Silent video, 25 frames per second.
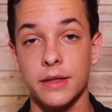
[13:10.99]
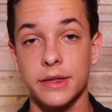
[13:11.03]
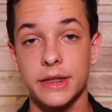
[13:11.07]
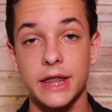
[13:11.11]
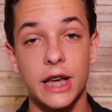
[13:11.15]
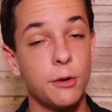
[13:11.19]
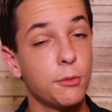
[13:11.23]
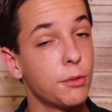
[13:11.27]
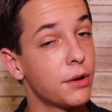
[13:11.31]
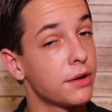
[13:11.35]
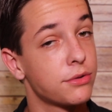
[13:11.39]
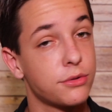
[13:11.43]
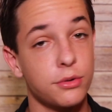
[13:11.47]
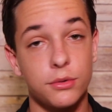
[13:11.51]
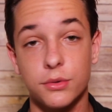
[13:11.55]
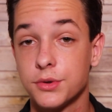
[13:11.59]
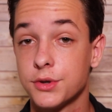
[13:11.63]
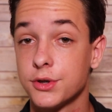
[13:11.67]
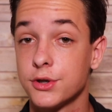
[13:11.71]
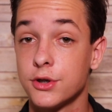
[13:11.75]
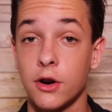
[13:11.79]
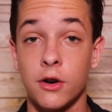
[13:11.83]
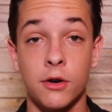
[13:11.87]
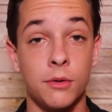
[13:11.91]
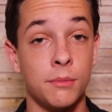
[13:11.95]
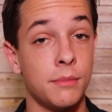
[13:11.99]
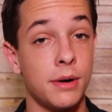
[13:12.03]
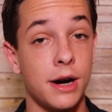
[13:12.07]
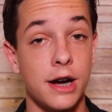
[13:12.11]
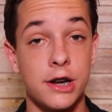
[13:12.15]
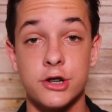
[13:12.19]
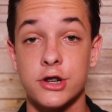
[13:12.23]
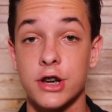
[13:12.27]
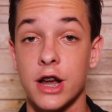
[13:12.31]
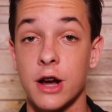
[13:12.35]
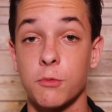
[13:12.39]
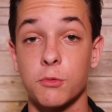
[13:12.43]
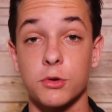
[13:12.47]
They went through so
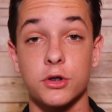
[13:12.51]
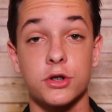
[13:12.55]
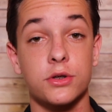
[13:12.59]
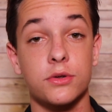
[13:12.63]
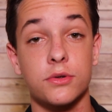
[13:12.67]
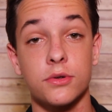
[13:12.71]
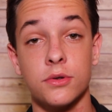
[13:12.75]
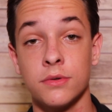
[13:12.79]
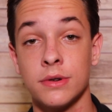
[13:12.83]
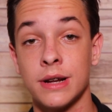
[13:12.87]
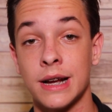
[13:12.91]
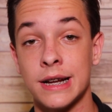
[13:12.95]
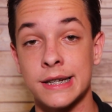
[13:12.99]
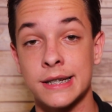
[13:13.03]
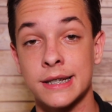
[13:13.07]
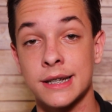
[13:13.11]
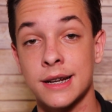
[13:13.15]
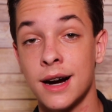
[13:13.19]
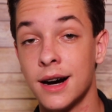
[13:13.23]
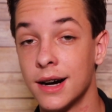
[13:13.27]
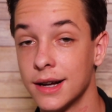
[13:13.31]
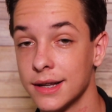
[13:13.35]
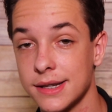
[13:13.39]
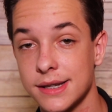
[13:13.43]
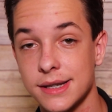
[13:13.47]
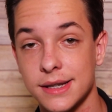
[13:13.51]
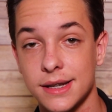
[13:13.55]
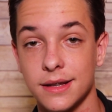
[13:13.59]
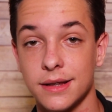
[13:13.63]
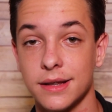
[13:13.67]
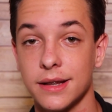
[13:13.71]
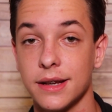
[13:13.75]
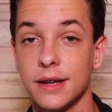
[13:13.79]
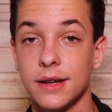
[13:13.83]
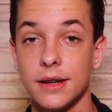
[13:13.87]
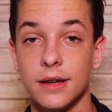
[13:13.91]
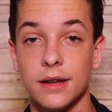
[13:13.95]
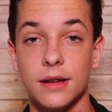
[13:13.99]
much and were scrutinized
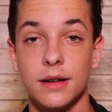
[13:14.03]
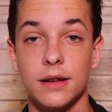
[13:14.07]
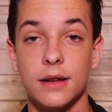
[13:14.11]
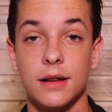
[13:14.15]
constantly.